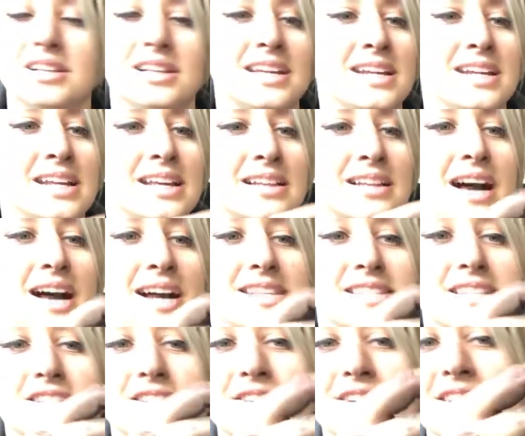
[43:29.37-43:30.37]
cleaning
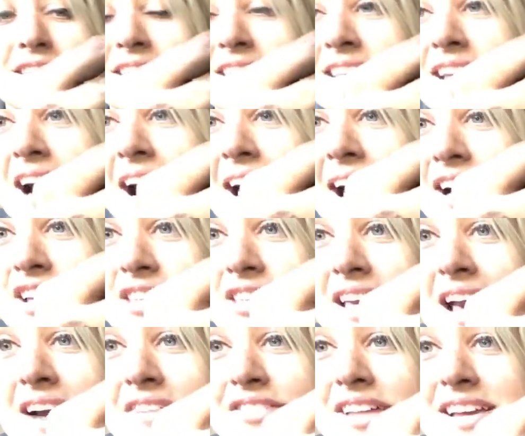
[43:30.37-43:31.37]
lines. As you can see, I actually
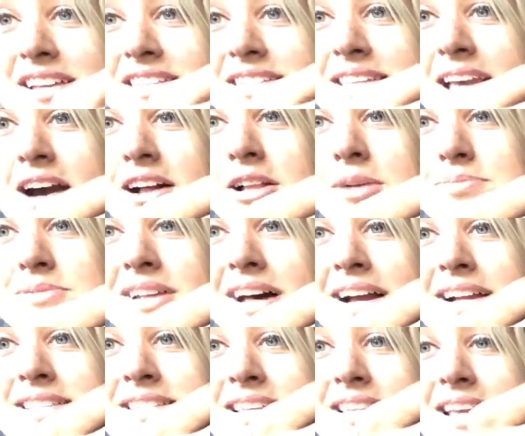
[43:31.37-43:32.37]
have scalloped
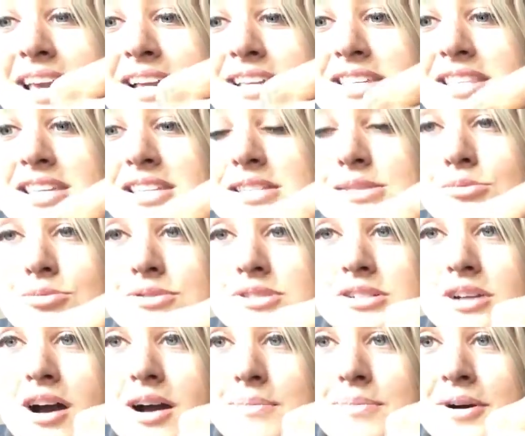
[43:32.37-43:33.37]
lines on the edge of this
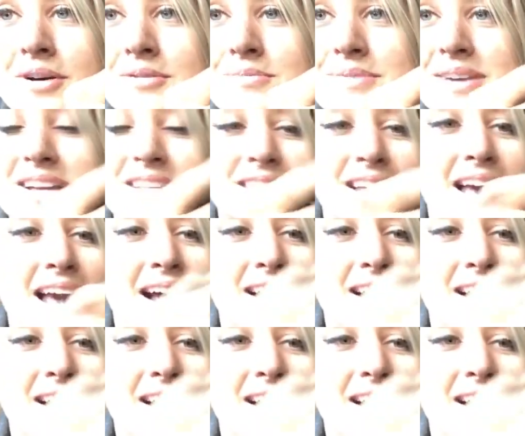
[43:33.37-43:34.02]
dog bone because I